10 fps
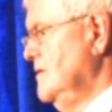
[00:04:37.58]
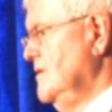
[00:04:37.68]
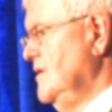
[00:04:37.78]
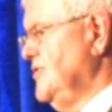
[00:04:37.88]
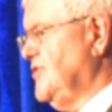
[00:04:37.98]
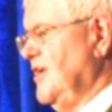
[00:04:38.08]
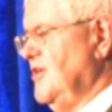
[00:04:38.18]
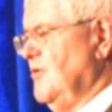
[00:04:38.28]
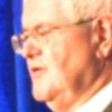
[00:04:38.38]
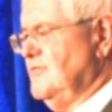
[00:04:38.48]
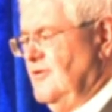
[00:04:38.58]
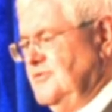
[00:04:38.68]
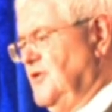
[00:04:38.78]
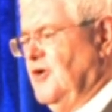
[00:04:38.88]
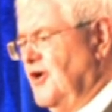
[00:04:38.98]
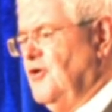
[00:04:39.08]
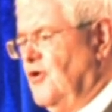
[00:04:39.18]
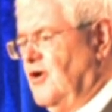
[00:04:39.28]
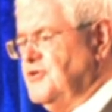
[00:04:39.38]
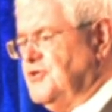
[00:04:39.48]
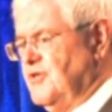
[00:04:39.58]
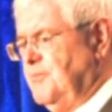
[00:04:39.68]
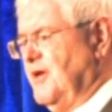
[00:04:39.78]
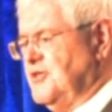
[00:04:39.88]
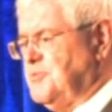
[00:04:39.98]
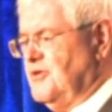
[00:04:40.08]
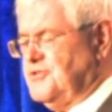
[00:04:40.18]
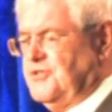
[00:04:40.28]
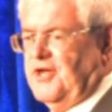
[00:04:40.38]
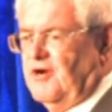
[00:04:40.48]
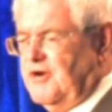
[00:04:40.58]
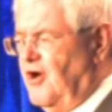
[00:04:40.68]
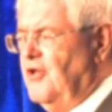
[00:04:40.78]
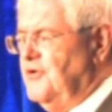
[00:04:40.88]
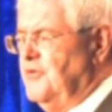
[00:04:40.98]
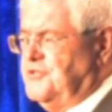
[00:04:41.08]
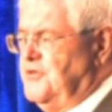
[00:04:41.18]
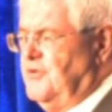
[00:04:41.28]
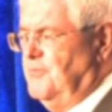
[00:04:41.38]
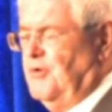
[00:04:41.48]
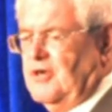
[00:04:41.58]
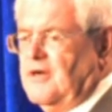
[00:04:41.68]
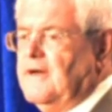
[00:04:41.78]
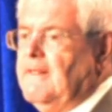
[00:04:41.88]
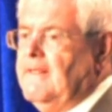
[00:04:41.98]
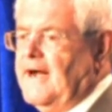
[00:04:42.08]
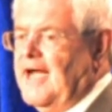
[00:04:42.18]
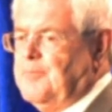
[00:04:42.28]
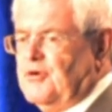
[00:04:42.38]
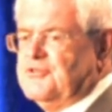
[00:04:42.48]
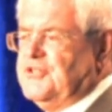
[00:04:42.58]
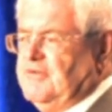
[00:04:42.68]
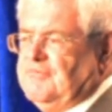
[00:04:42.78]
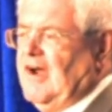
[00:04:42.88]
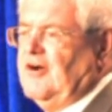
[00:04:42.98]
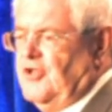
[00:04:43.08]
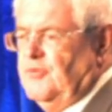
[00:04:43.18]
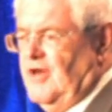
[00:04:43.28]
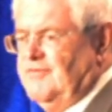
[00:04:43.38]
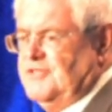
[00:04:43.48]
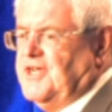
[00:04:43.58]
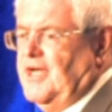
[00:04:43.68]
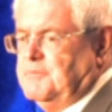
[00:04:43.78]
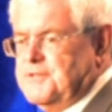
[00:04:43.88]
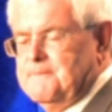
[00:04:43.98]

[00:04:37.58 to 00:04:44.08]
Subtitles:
He said, you were on a horse, you were the biggest person there, we all knew you were important. I personally fired at you 11 times.